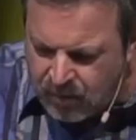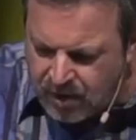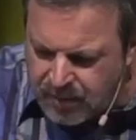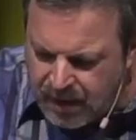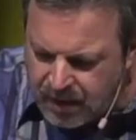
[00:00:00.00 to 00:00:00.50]
What
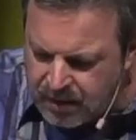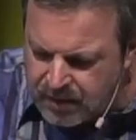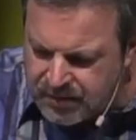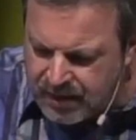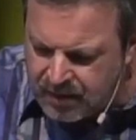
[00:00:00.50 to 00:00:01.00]
I mean
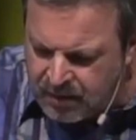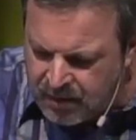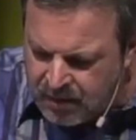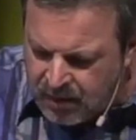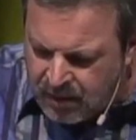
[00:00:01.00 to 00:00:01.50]
is that
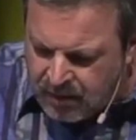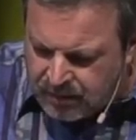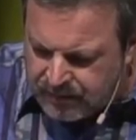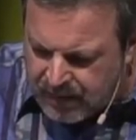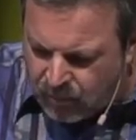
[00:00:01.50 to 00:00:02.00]

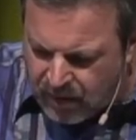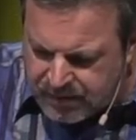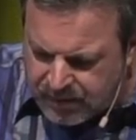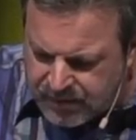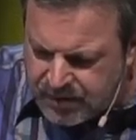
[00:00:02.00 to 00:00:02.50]
I
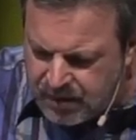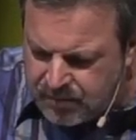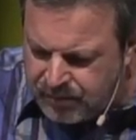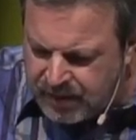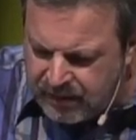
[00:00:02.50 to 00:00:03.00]
want to
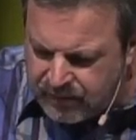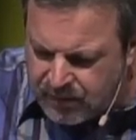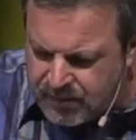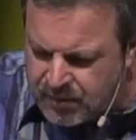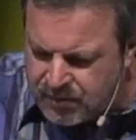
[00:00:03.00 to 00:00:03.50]
see
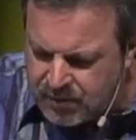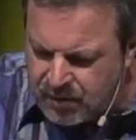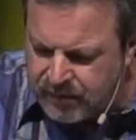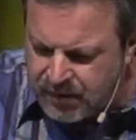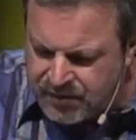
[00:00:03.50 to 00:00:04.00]
believers
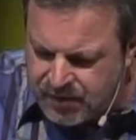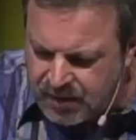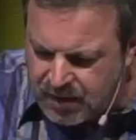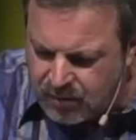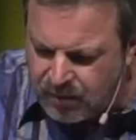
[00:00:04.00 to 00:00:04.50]
serve our
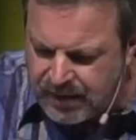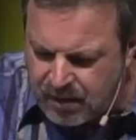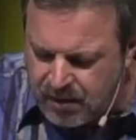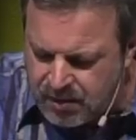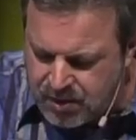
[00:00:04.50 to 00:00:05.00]
city
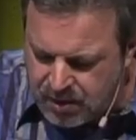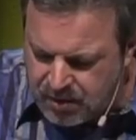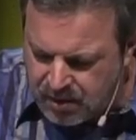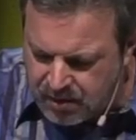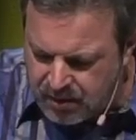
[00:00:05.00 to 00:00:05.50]
without an
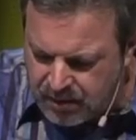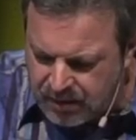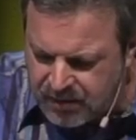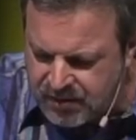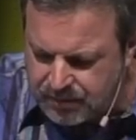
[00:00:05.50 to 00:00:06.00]
agenda
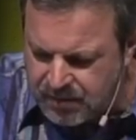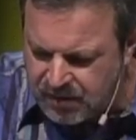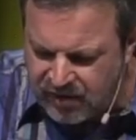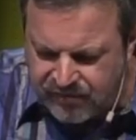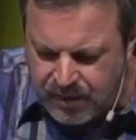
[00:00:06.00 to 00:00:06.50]
except to
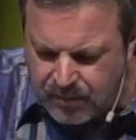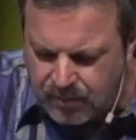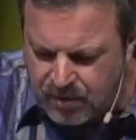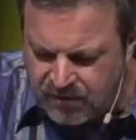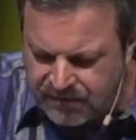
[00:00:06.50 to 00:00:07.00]
love
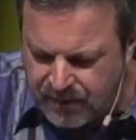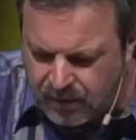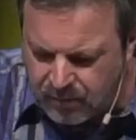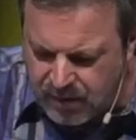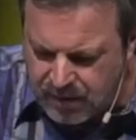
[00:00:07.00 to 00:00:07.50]
people in
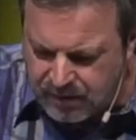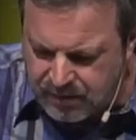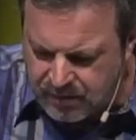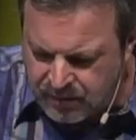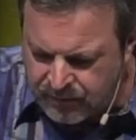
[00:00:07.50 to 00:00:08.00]
felt
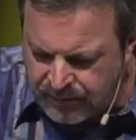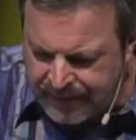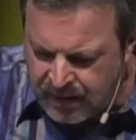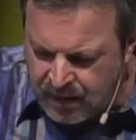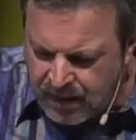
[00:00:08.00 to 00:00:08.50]
ways.
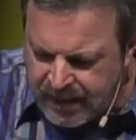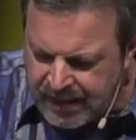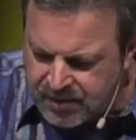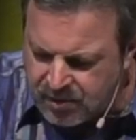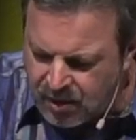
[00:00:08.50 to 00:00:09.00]
I
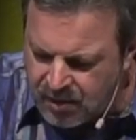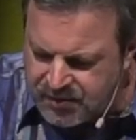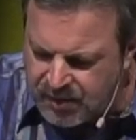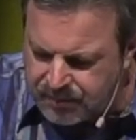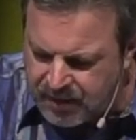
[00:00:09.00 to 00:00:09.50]
hate the
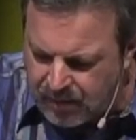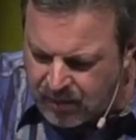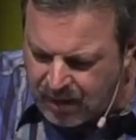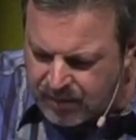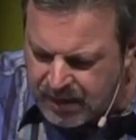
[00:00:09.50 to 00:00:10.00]
concept that
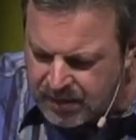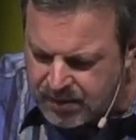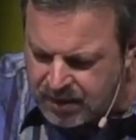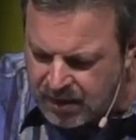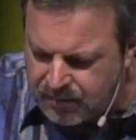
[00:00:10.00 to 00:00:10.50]
I'm obligated
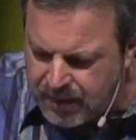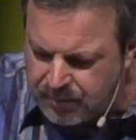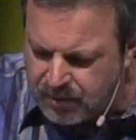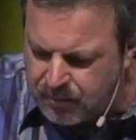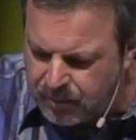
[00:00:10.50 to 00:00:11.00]
to get people to